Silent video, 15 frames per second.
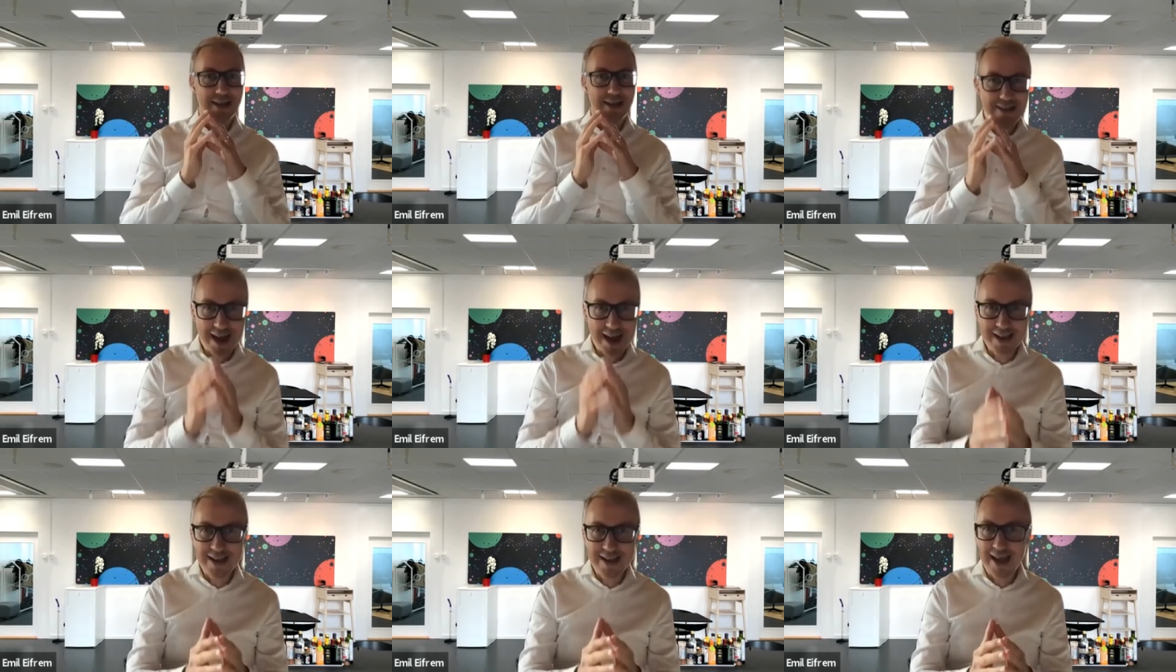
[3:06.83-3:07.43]

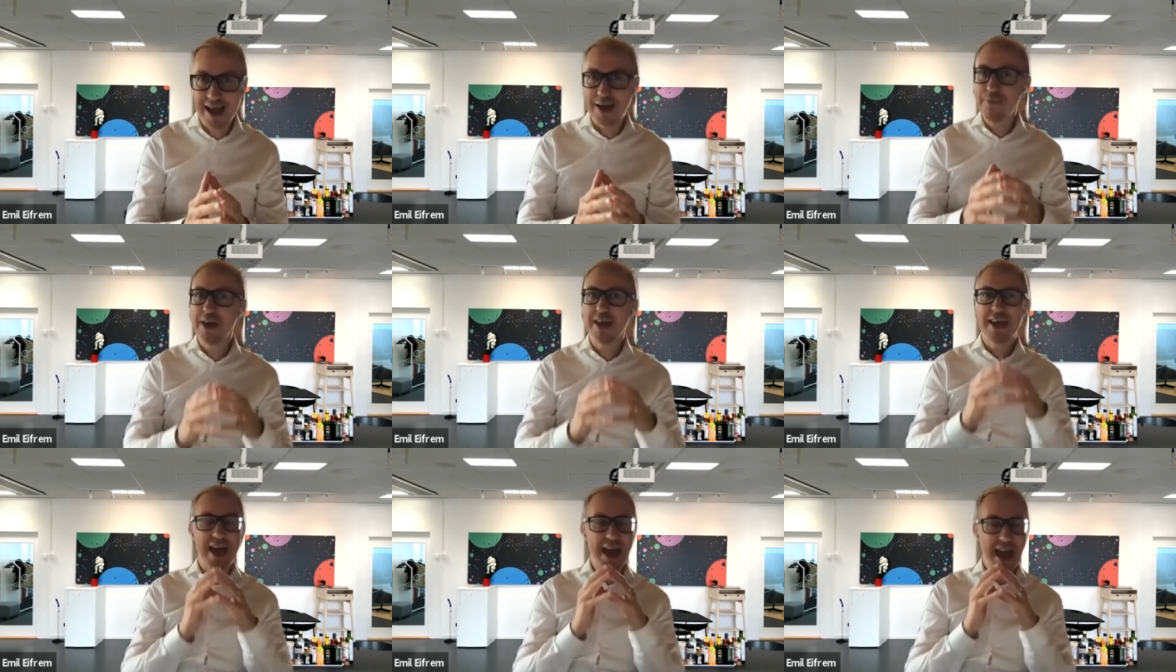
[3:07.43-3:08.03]

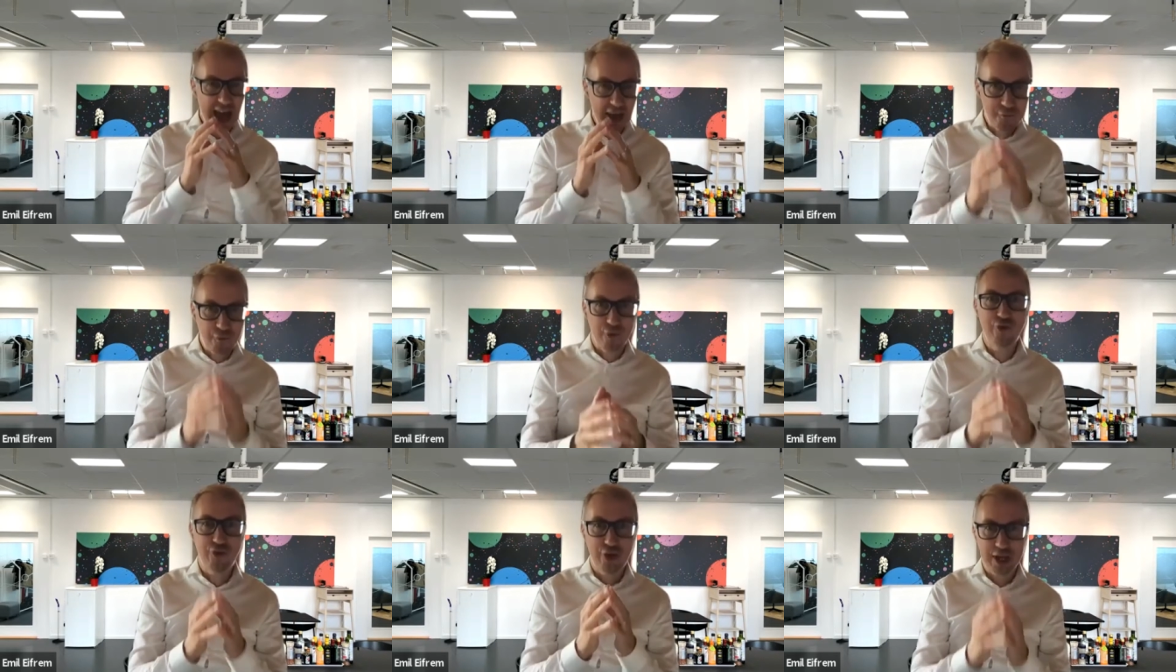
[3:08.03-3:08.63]
dynamic,
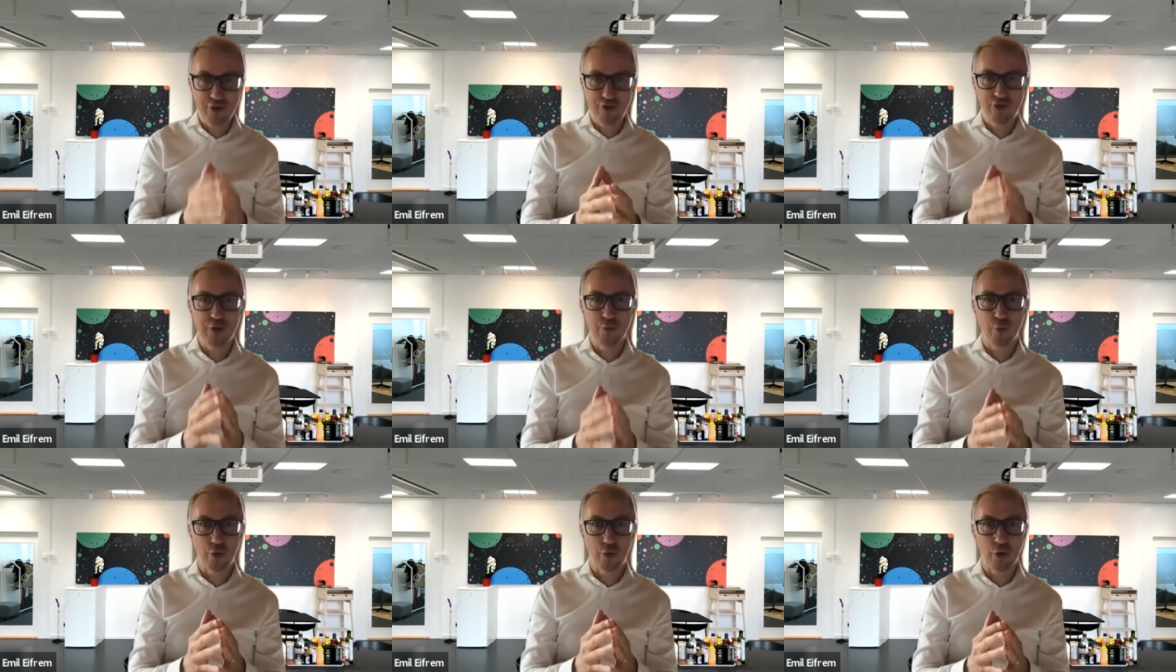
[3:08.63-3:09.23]

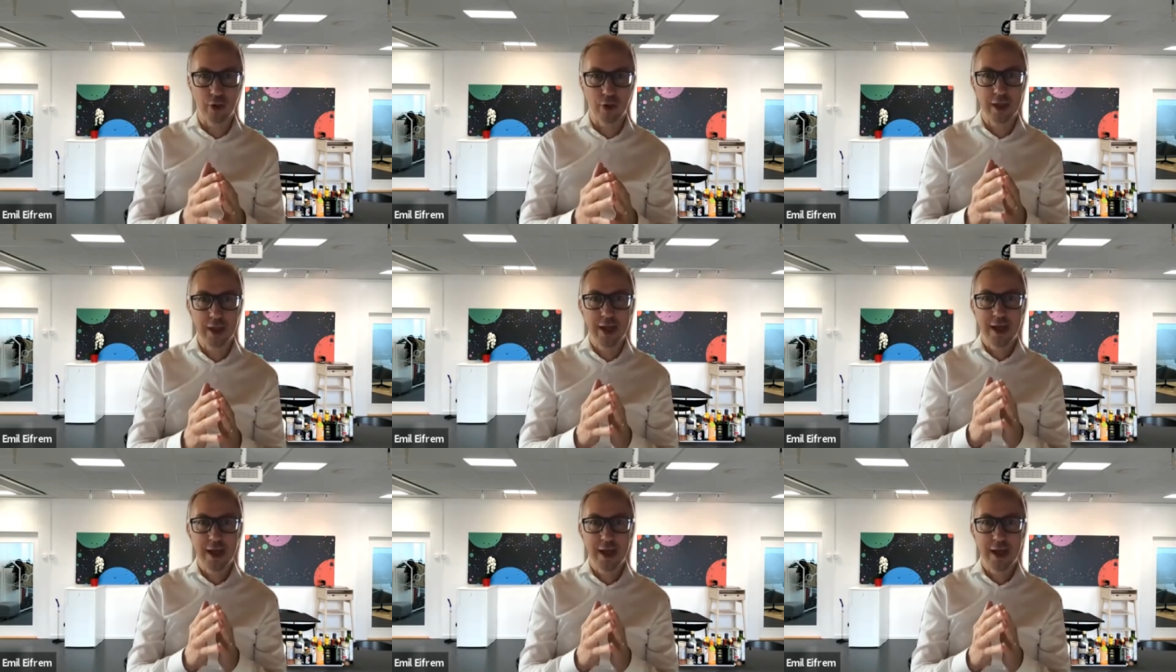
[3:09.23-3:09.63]
ever-changing world.